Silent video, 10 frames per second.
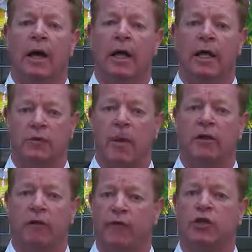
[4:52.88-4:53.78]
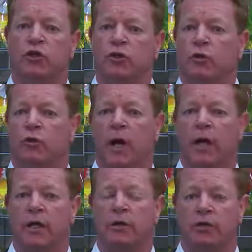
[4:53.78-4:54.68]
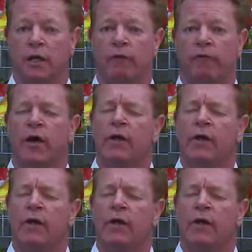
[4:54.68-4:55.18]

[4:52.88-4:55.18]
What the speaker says: expect the fish to live.